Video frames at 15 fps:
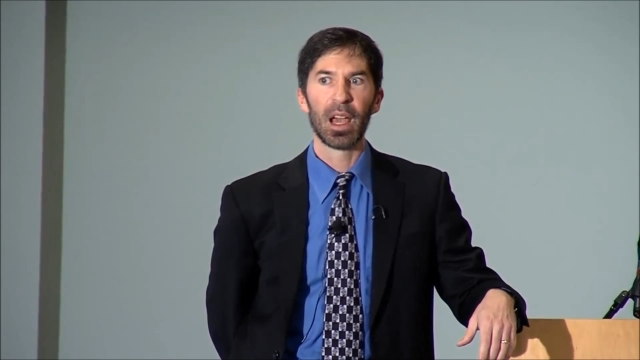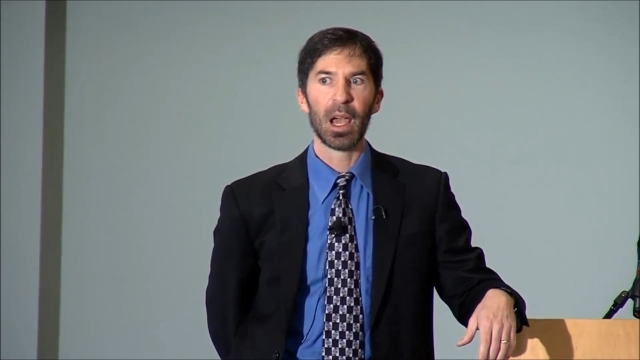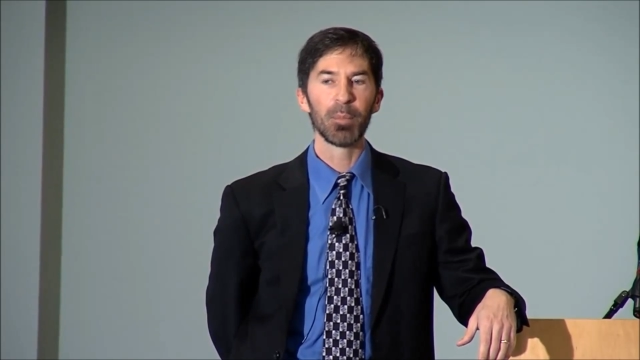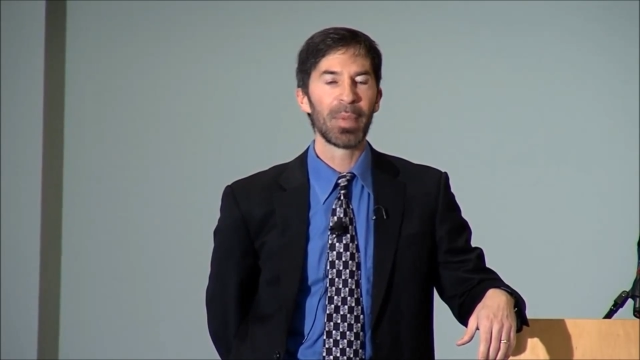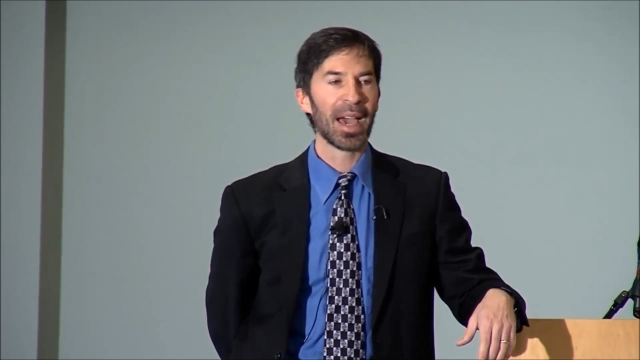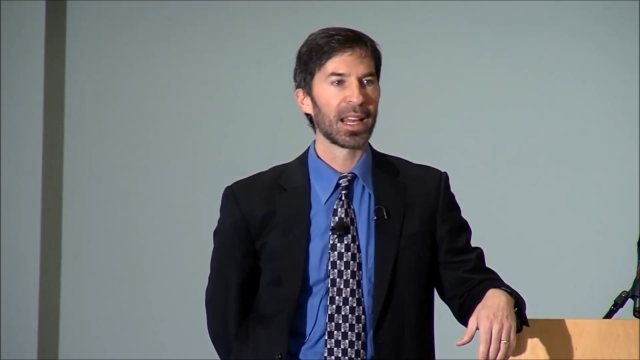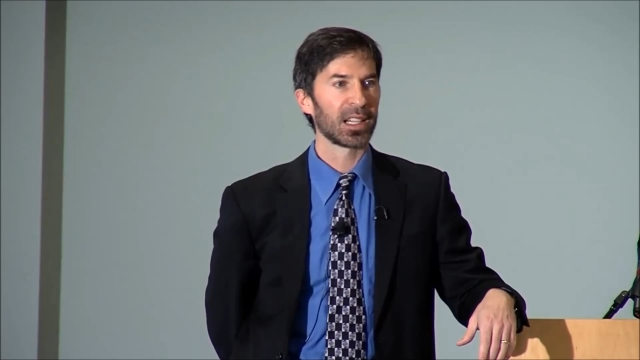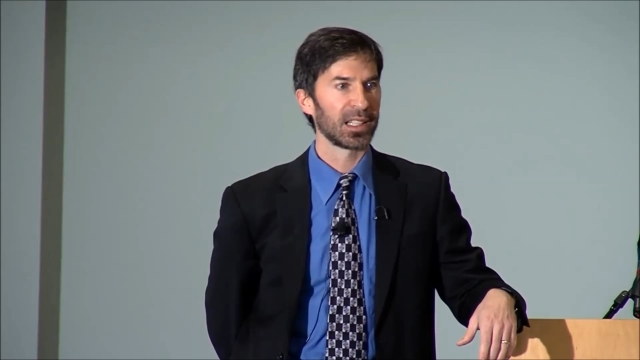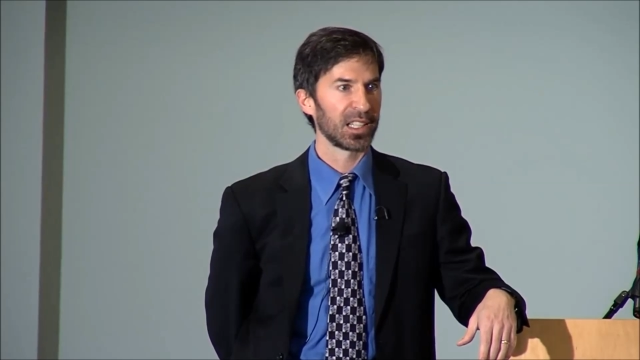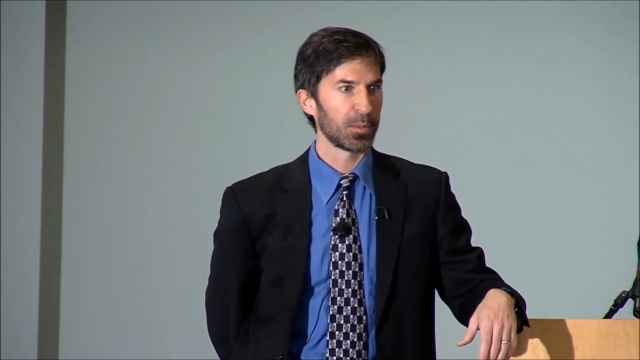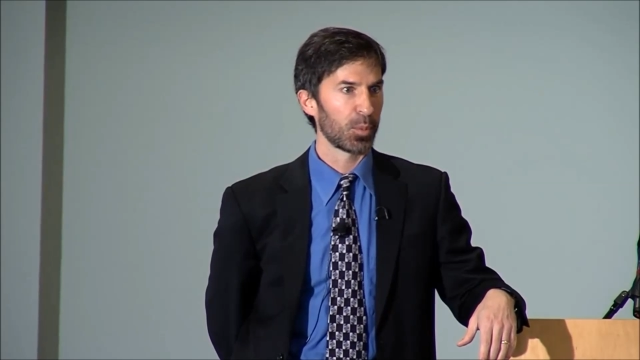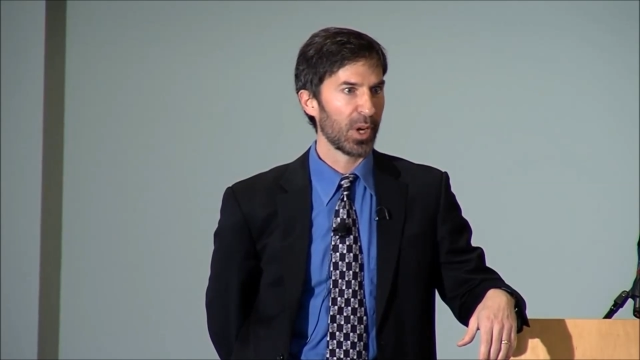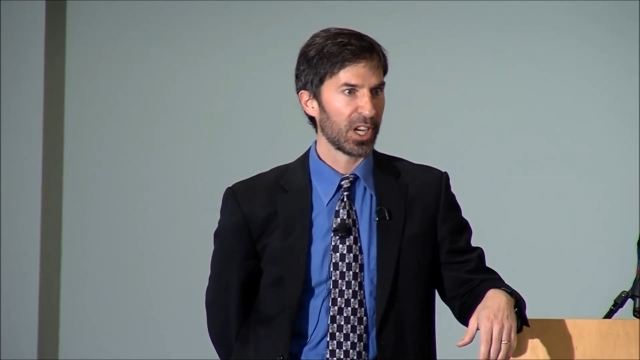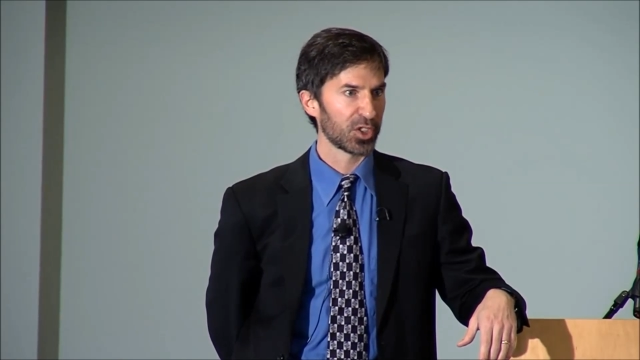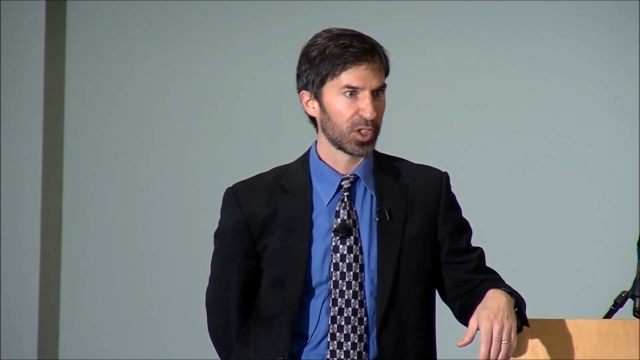I'm battling
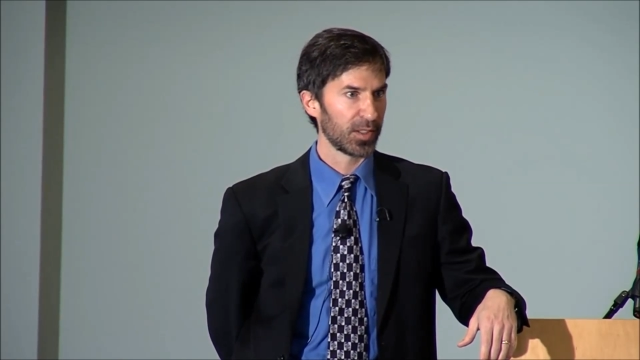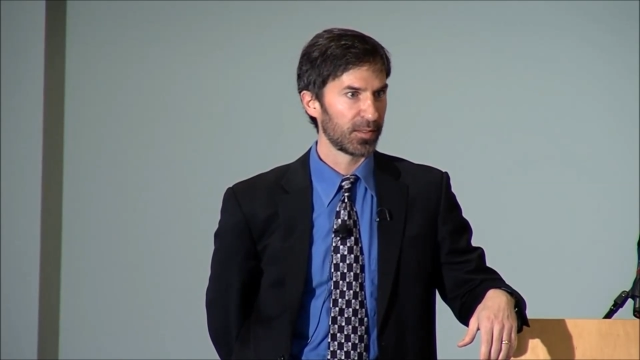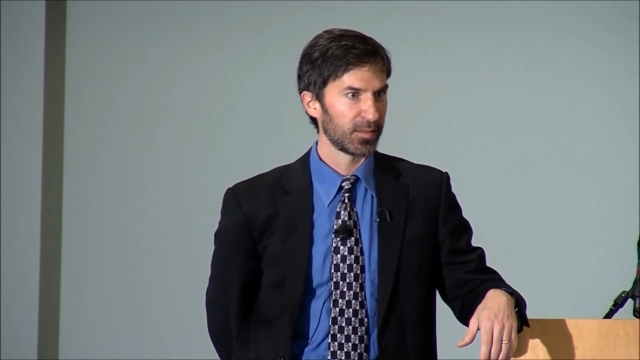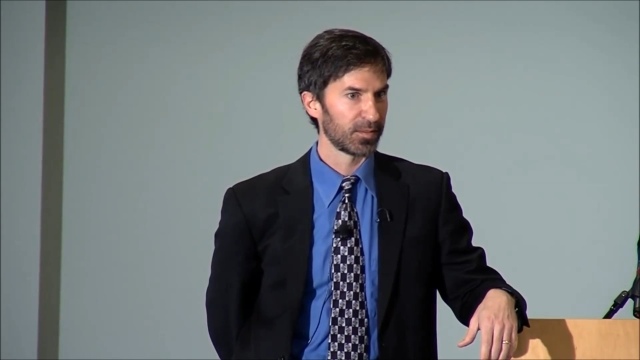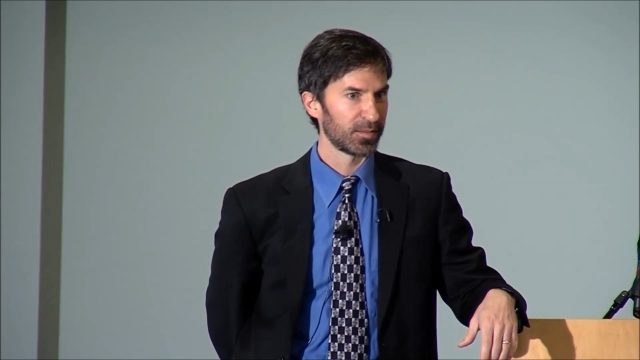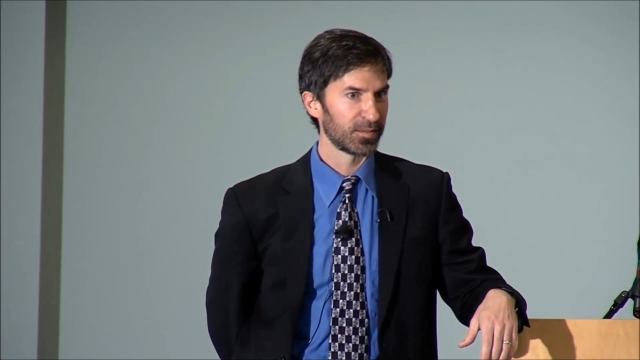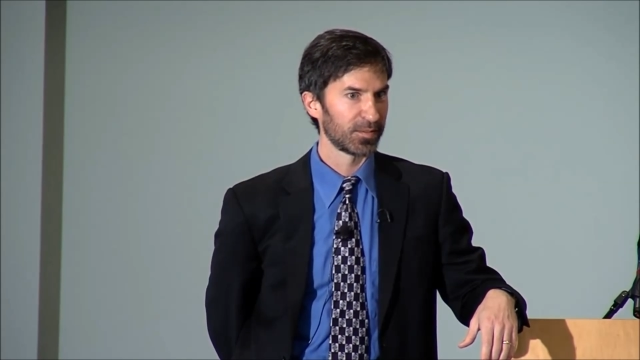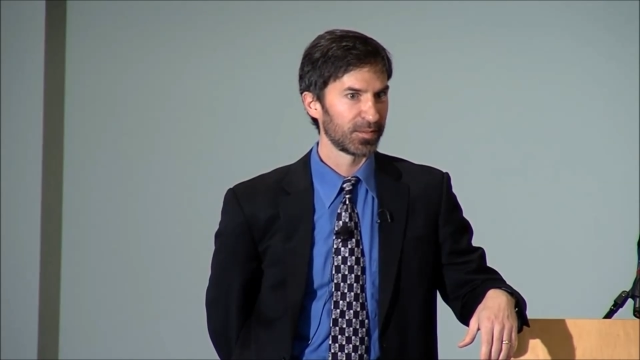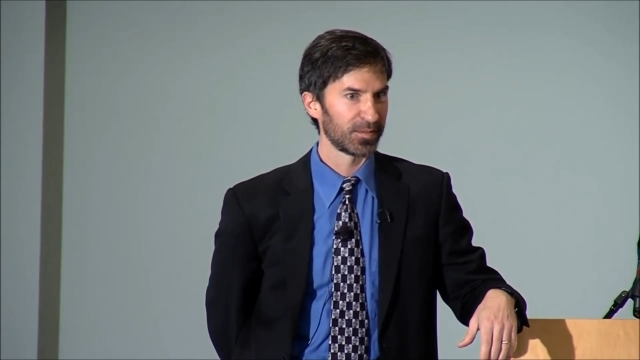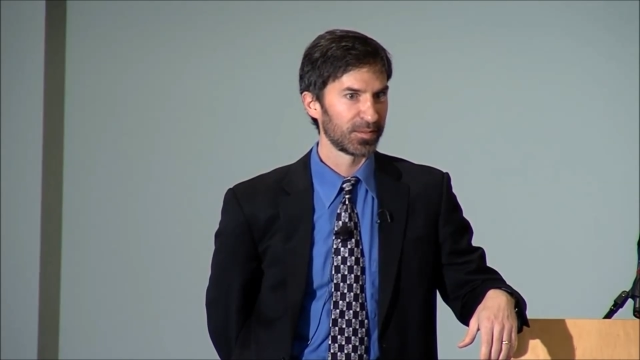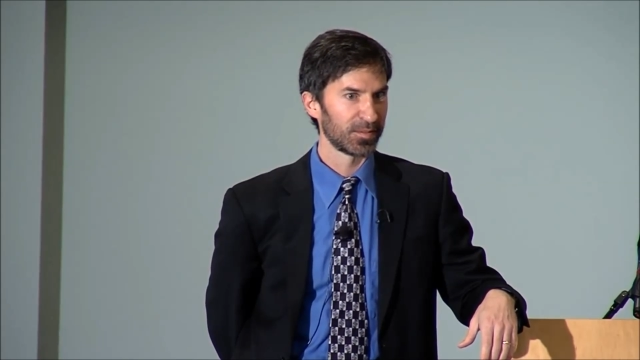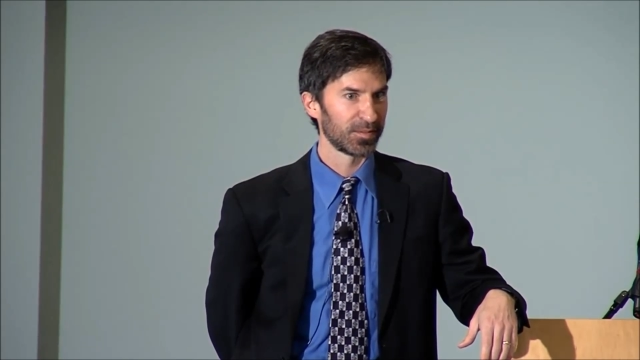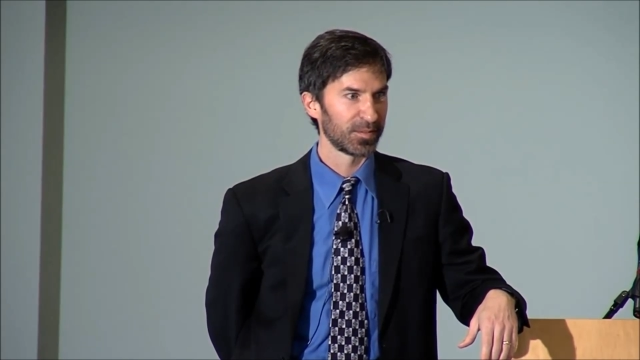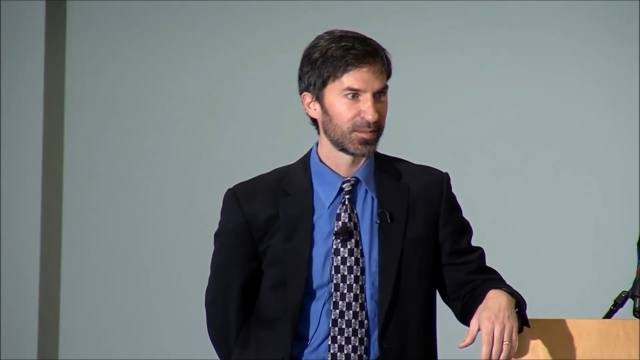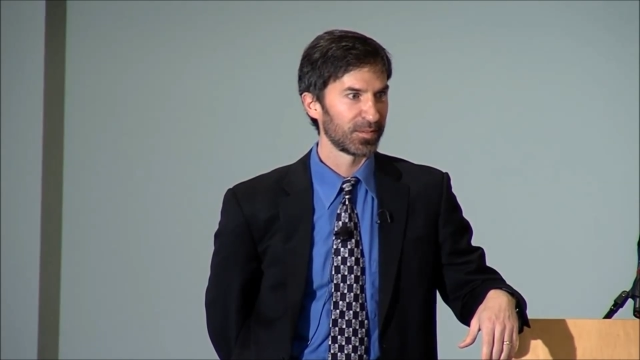depression?
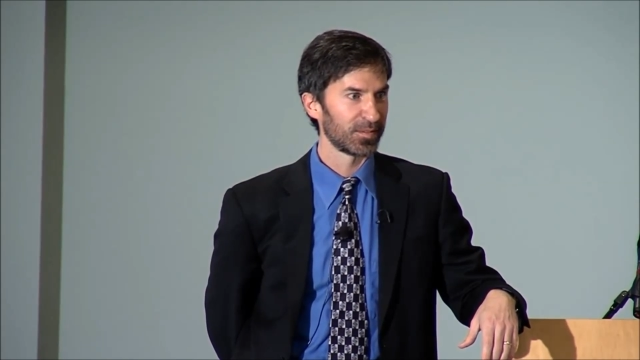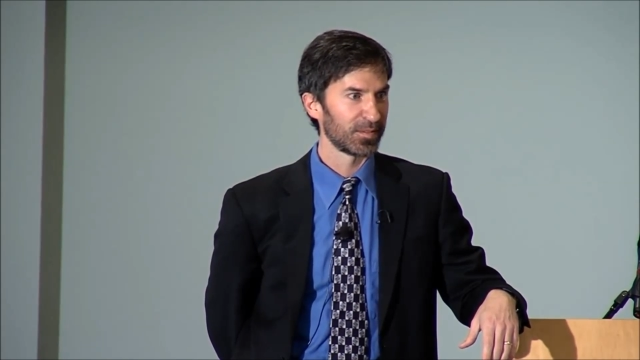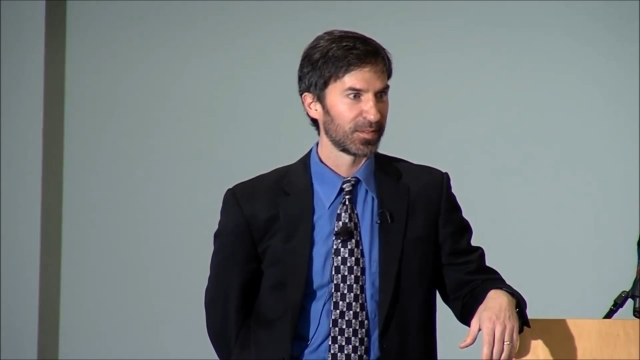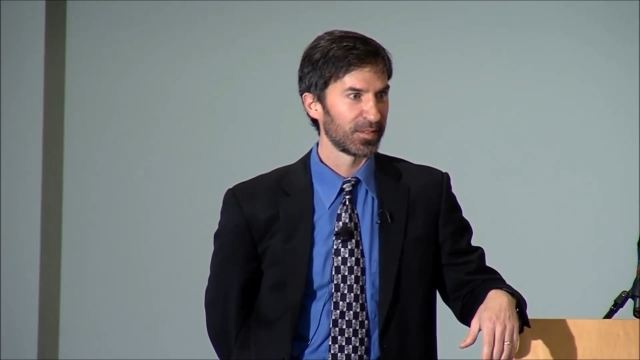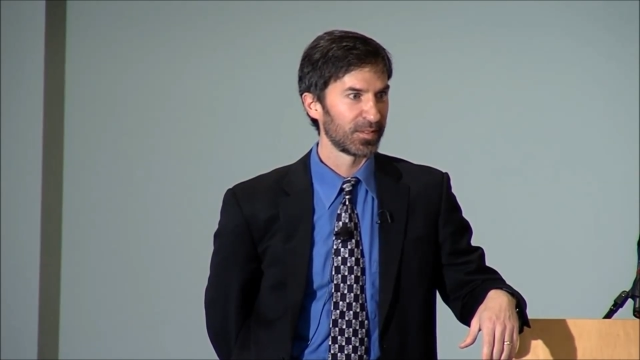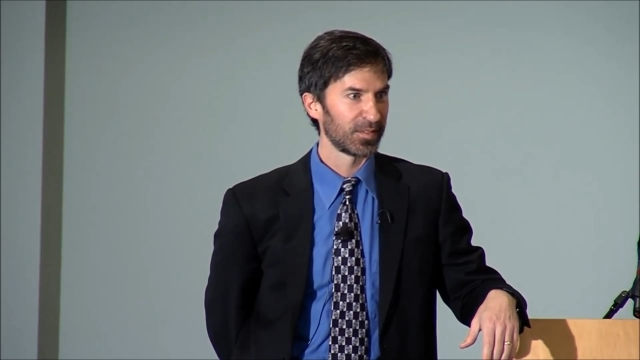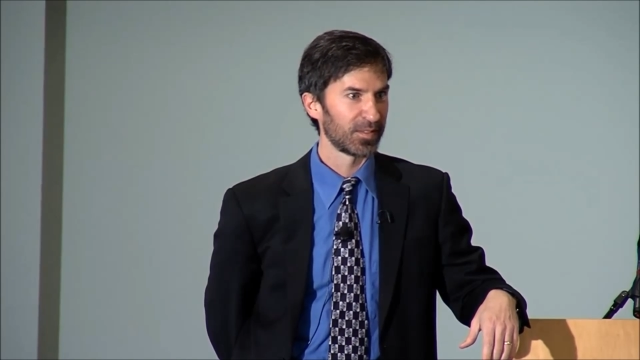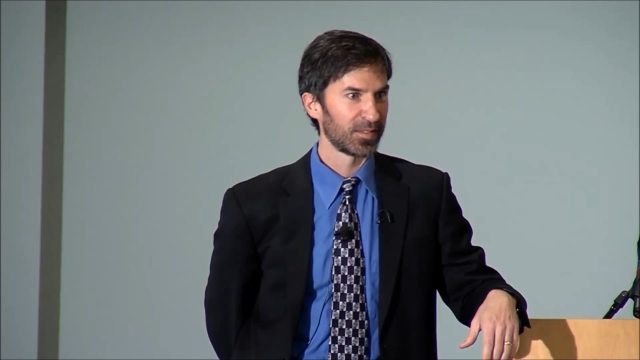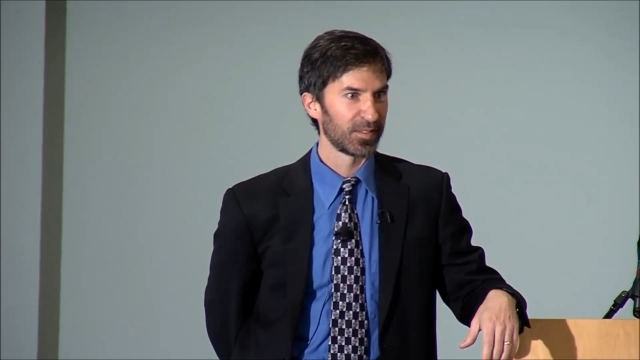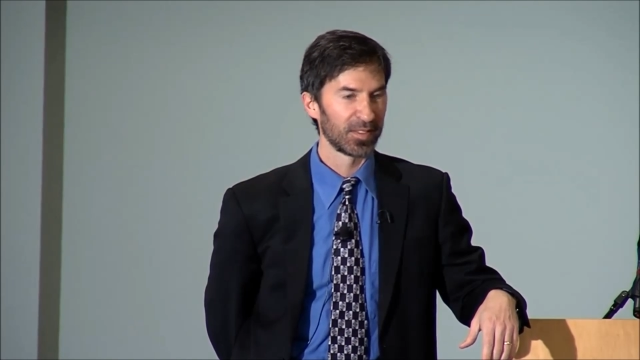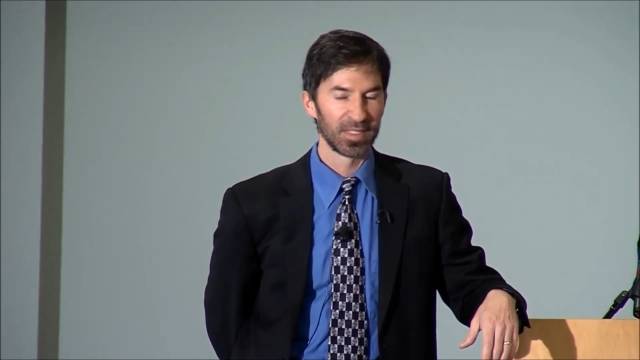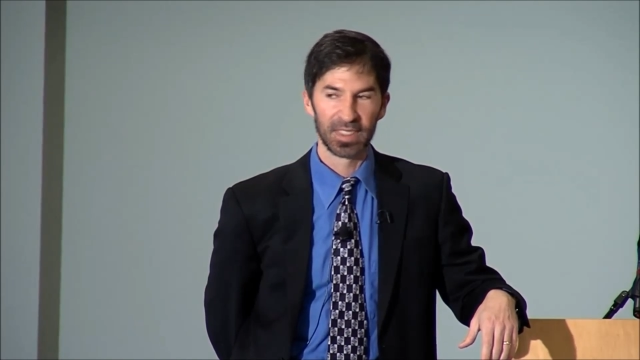Get over it.